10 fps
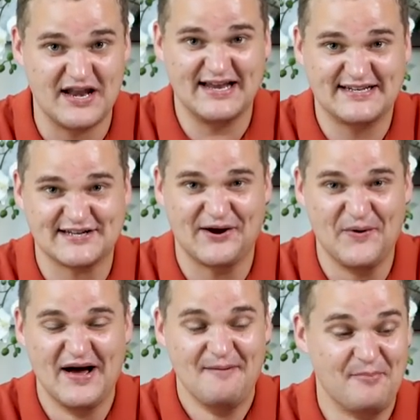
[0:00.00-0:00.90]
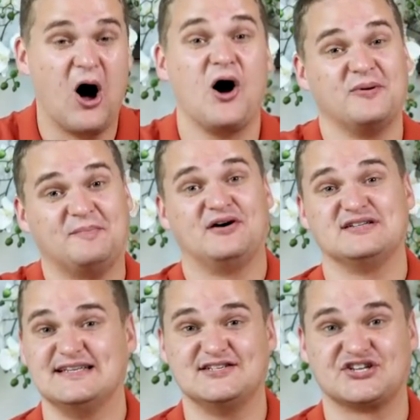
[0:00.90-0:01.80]
need to, but I would
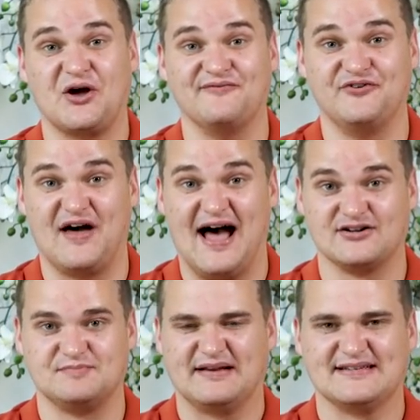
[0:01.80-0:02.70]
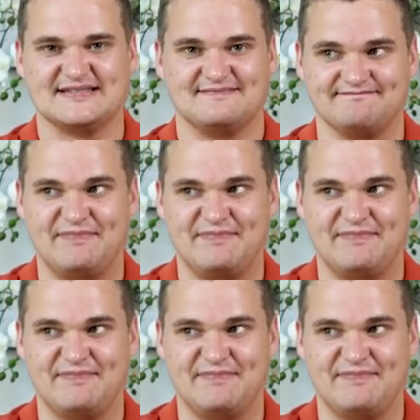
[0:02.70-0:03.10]
personally just go and view the house because